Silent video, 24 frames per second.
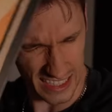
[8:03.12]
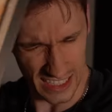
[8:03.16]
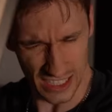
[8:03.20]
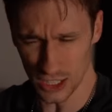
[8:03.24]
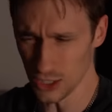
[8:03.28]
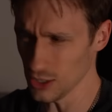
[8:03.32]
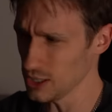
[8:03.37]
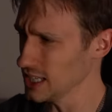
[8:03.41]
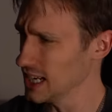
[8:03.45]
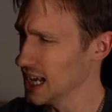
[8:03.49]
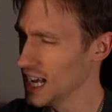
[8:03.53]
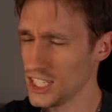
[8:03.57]

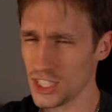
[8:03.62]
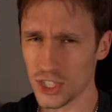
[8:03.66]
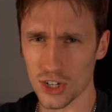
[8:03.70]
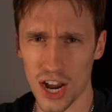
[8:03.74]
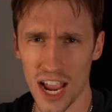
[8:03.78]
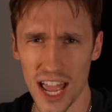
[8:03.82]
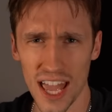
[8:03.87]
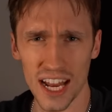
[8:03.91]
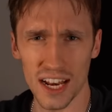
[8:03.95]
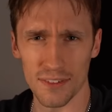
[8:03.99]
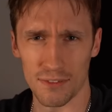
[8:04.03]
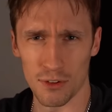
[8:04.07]
You can hit your
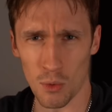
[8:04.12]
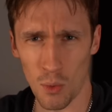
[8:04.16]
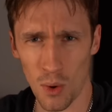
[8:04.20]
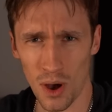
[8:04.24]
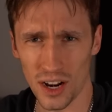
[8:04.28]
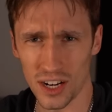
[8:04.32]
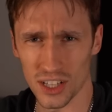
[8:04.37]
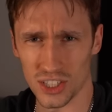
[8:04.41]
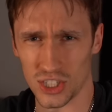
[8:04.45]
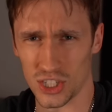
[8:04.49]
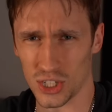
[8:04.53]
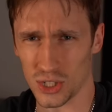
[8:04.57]
head if you
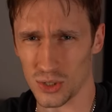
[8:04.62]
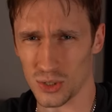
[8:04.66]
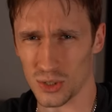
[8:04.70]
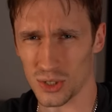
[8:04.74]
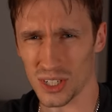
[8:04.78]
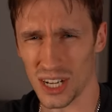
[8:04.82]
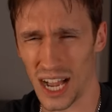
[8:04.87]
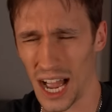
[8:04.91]
wanted to.